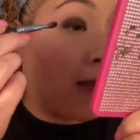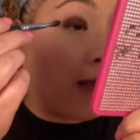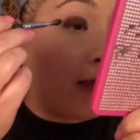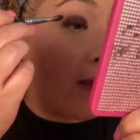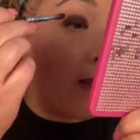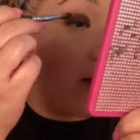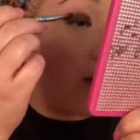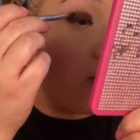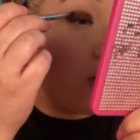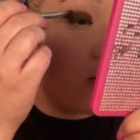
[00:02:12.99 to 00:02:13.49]

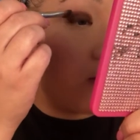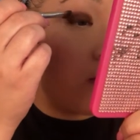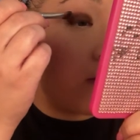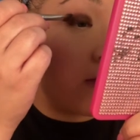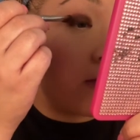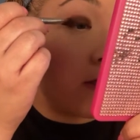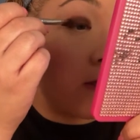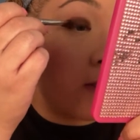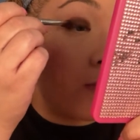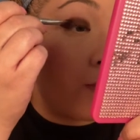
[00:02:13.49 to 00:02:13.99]
and then you're
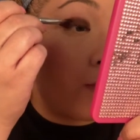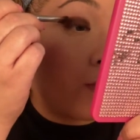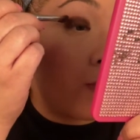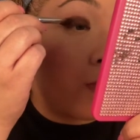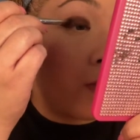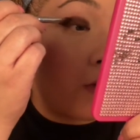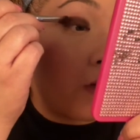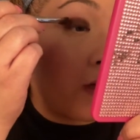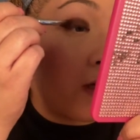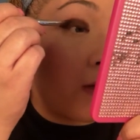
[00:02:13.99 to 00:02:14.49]
just gonna
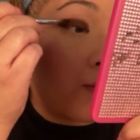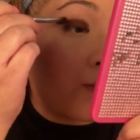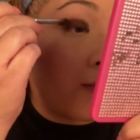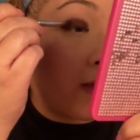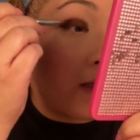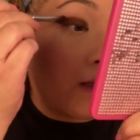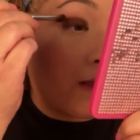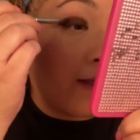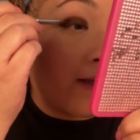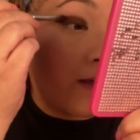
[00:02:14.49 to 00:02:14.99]
pull up a
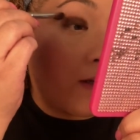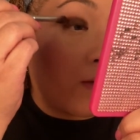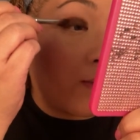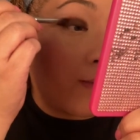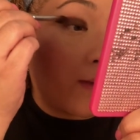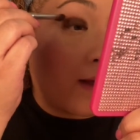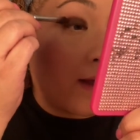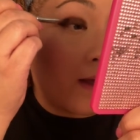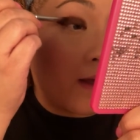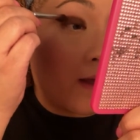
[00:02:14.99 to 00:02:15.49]
little bit